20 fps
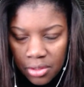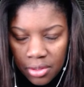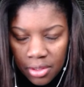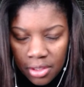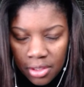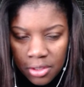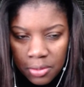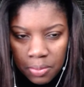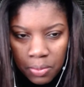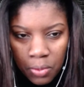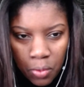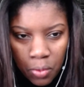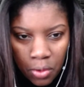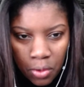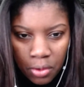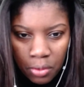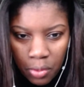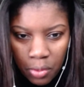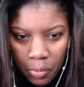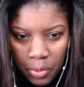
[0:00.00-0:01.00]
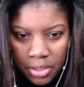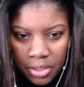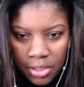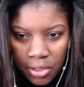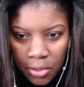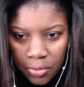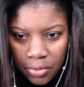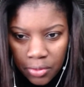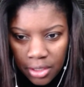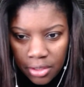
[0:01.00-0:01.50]
explored or what we
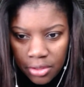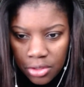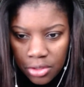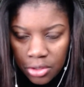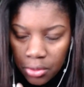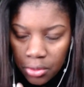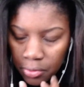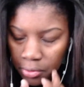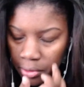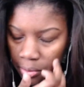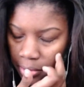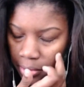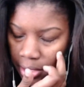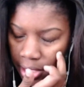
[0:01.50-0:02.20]
delved into from